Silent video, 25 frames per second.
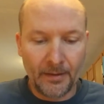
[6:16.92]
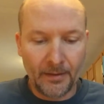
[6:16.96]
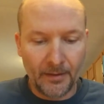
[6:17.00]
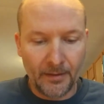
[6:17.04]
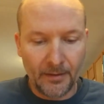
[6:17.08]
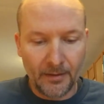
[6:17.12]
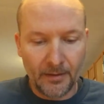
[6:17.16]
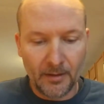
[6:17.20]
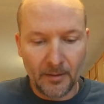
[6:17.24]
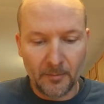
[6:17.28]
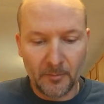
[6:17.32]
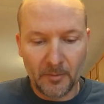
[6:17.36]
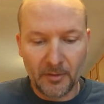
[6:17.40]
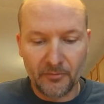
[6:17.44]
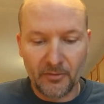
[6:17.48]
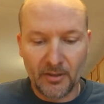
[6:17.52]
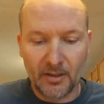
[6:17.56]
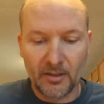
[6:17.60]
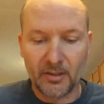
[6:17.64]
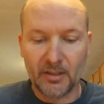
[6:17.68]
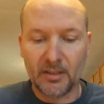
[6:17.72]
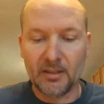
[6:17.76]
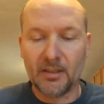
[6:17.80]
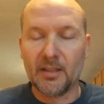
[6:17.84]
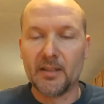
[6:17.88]
if I
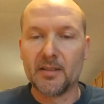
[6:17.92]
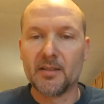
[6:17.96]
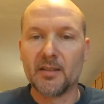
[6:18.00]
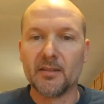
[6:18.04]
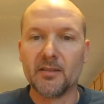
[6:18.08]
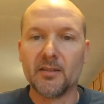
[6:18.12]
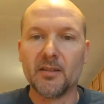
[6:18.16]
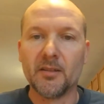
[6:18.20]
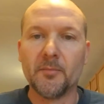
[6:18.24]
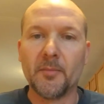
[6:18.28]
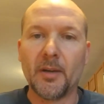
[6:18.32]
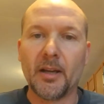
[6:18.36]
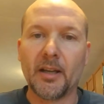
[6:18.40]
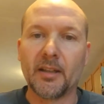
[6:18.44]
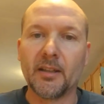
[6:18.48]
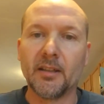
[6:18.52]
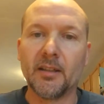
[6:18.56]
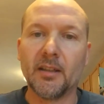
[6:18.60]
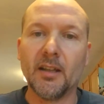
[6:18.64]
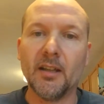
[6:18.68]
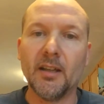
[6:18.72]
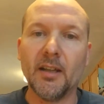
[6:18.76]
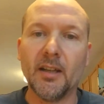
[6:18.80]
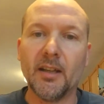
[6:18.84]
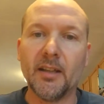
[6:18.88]
would have listened to my
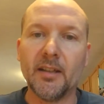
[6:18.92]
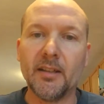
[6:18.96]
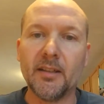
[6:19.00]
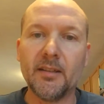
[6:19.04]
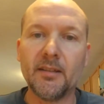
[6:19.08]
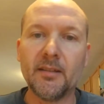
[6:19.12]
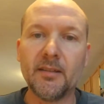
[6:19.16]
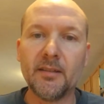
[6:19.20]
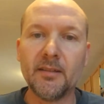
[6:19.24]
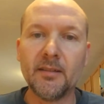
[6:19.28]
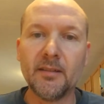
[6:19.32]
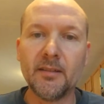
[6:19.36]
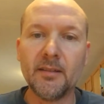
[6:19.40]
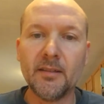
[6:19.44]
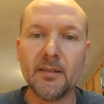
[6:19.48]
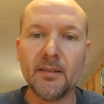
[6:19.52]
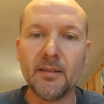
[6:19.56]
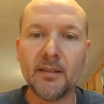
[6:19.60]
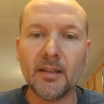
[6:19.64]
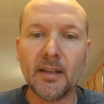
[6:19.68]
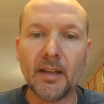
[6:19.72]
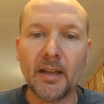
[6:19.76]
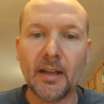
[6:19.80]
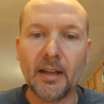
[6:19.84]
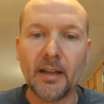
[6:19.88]
gut
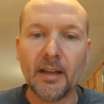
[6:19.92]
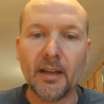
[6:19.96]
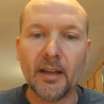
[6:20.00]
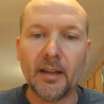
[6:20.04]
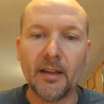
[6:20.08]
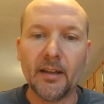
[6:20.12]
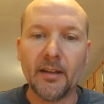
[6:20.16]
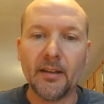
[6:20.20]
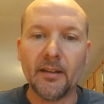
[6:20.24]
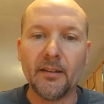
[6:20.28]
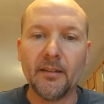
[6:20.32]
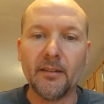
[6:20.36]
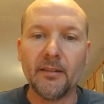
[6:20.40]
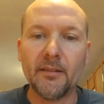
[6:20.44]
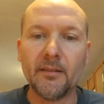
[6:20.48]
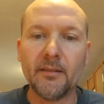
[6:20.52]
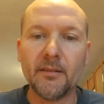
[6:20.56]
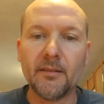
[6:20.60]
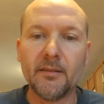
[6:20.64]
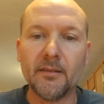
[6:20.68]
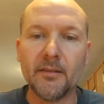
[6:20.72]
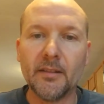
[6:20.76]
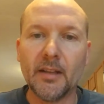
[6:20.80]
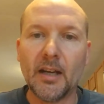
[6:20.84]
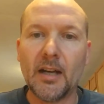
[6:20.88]
and
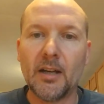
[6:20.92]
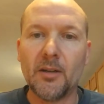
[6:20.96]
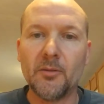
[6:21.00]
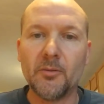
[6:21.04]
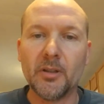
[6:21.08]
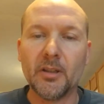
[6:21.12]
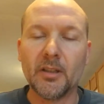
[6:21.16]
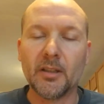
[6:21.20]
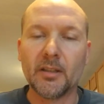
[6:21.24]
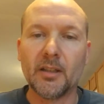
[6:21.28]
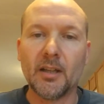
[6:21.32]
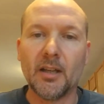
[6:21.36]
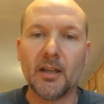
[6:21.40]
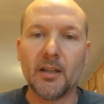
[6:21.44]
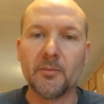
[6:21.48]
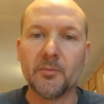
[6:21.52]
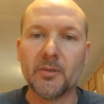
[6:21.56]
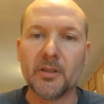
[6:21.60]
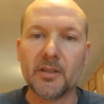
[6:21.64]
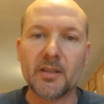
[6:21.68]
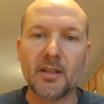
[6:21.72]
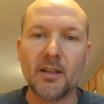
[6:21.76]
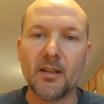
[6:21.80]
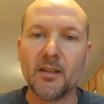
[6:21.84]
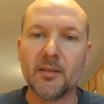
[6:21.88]
not what God
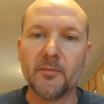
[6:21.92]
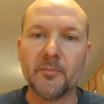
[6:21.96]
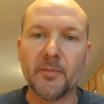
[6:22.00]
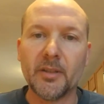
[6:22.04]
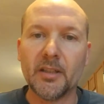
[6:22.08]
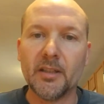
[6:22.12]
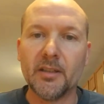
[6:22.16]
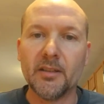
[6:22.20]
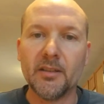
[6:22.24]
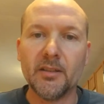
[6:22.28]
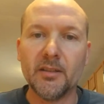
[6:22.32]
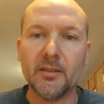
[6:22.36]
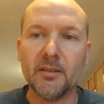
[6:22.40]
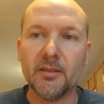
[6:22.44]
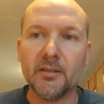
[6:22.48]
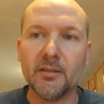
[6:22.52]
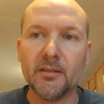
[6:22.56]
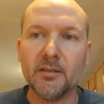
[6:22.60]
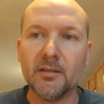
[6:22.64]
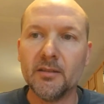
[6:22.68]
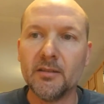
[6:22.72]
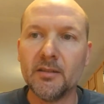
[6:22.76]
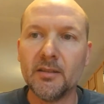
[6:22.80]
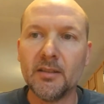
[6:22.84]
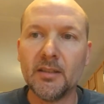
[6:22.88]
was telling me to
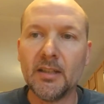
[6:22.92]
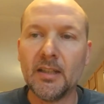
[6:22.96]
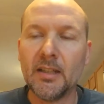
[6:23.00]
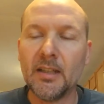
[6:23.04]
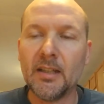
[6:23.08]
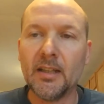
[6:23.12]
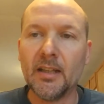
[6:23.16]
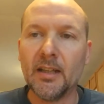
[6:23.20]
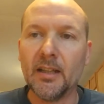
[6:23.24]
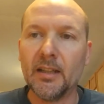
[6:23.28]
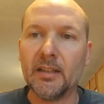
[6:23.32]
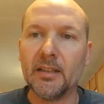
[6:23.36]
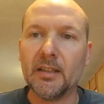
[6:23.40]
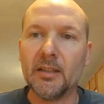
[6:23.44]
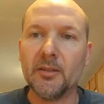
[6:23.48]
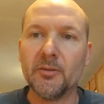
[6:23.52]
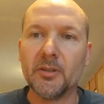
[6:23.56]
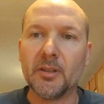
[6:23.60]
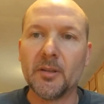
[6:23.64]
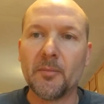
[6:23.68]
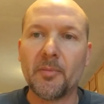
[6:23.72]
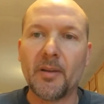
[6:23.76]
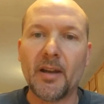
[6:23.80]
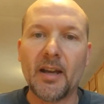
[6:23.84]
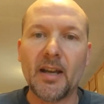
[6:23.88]
do, and he would
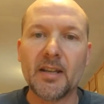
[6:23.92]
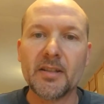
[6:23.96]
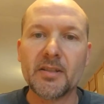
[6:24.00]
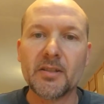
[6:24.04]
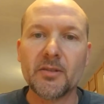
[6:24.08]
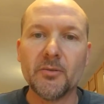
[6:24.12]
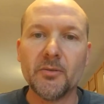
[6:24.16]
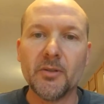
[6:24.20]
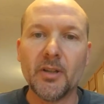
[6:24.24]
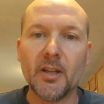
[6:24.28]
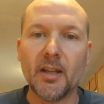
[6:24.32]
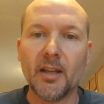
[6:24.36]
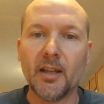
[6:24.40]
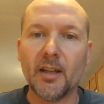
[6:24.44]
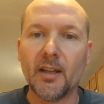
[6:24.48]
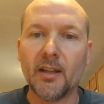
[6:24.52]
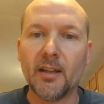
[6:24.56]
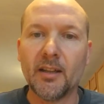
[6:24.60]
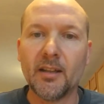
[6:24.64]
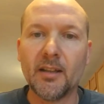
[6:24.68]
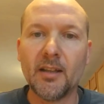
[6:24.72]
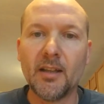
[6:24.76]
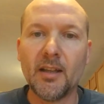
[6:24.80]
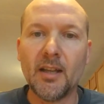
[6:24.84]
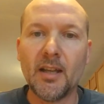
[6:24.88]
have passed away,
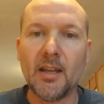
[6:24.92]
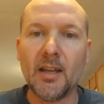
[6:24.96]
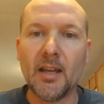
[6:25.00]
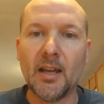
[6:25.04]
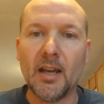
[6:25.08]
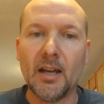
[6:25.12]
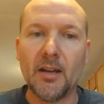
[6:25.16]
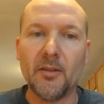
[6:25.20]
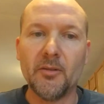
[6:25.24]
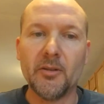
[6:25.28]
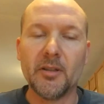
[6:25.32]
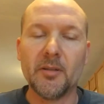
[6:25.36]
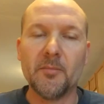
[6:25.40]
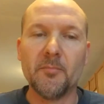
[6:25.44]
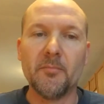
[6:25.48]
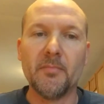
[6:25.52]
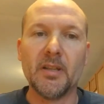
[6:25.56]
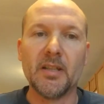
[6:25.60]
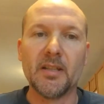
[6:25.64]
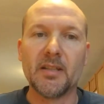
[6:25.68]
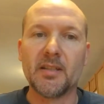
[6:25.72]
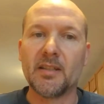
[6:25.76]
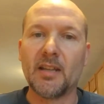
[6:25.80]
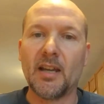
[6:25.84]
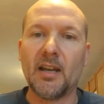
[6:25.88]
I would have
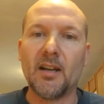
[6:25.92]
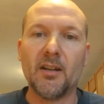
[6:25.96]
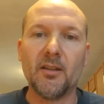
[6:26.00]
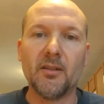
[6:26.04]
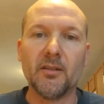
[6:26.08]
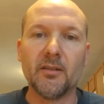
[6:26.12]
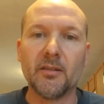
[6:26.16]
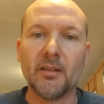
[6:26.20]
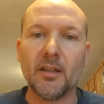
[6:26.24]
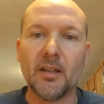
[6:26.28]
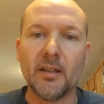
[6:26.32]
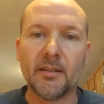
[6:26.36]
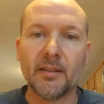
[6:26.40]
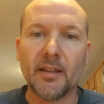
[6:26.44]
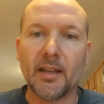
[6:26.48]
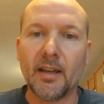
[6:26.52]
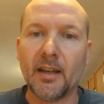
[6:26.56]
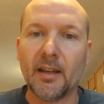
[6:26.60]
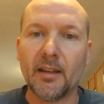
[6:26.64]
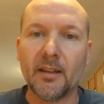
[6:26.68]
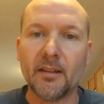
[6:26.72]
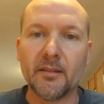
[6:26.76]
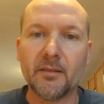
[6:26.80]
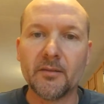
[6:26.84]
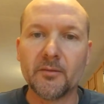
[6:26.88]
missed out on
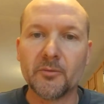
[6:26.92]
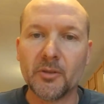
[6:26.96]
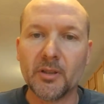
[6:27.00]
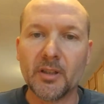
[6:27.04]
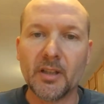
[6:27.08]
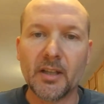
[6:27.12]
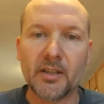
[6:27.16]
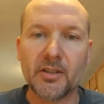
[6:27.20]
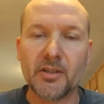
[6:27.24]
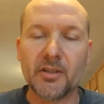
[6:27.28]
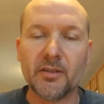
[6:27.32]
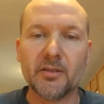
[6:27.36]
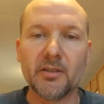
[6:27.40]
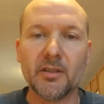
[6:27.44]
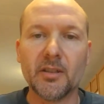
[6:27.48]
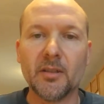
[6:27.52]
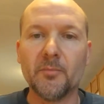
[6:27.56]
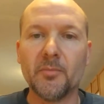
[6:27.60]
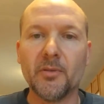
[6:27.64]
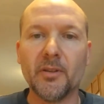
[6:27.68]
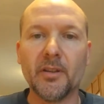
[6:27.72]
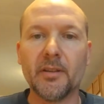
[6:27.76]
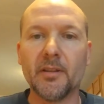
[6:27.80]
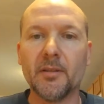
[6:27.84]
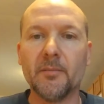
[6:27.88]
that
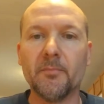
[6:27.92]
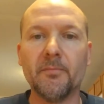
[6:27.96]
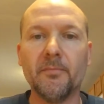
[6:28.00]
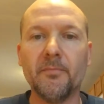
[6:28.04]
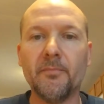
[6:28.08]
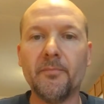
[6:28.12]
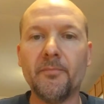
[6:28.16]
relationship with him.